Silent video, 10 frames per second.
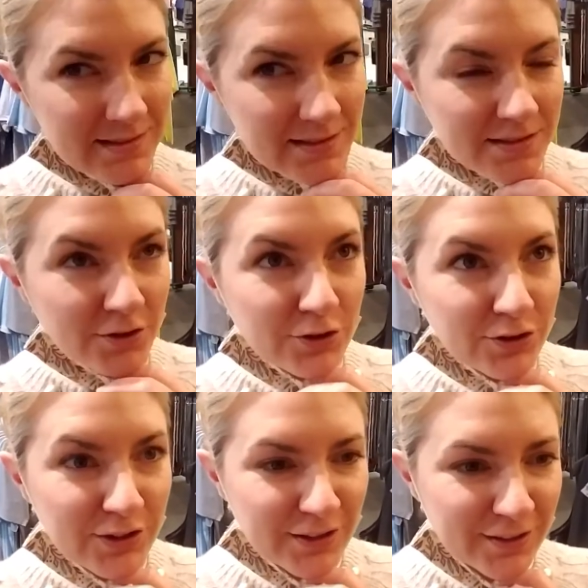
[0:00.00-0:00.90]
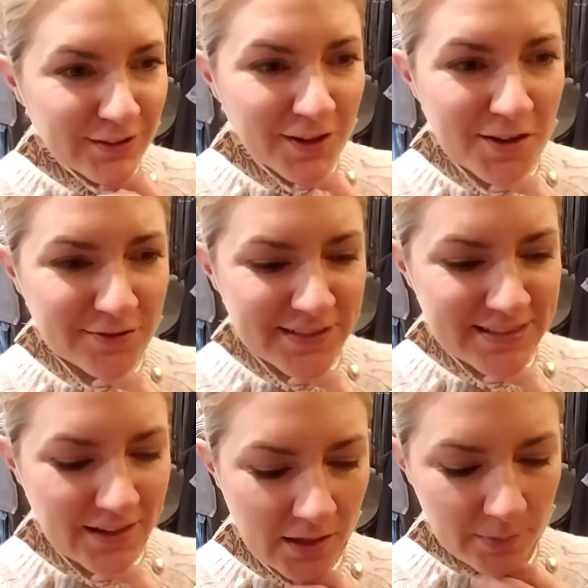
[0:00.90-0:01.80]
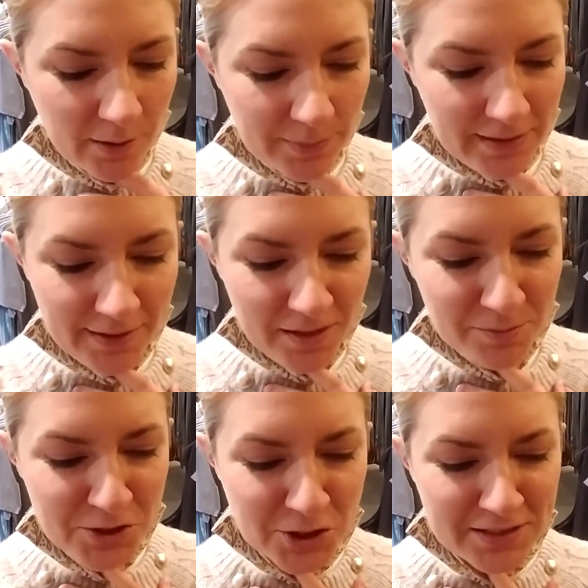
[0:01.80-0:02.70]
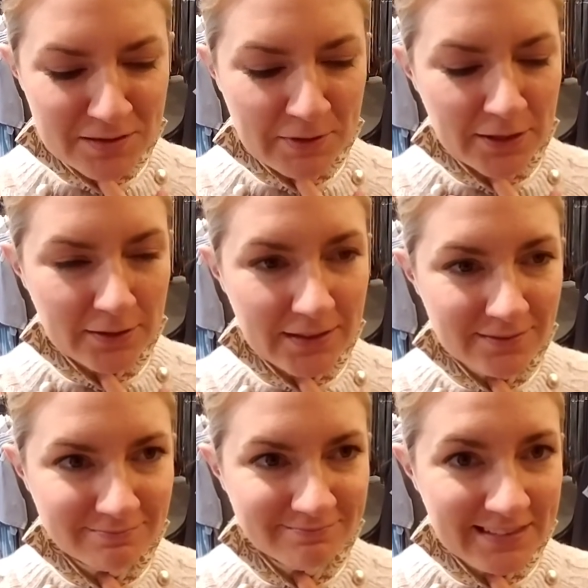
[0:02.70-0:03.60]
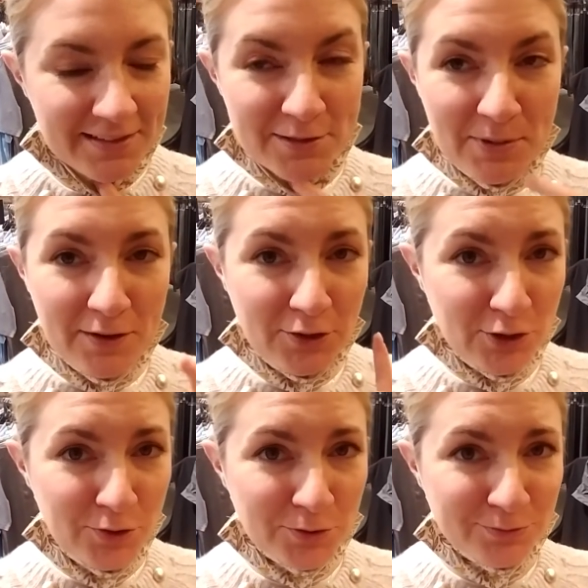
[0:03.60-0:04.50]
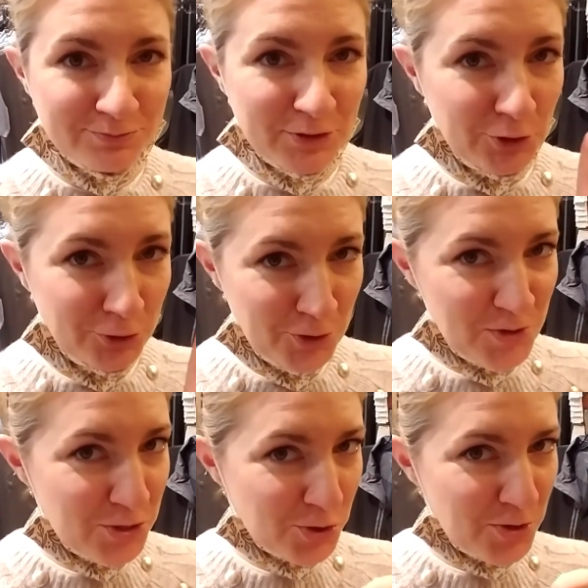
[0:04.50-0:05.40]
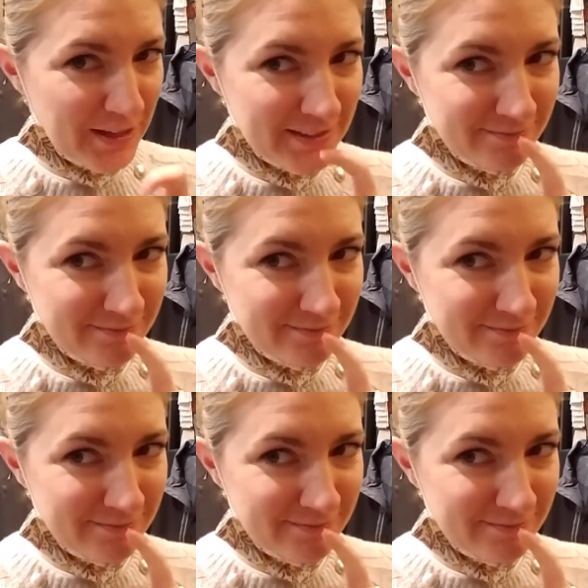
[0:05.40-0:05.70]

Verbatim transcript: I said earlier, golf is not about picking up the chicks apparently. It's about you. You enjoy.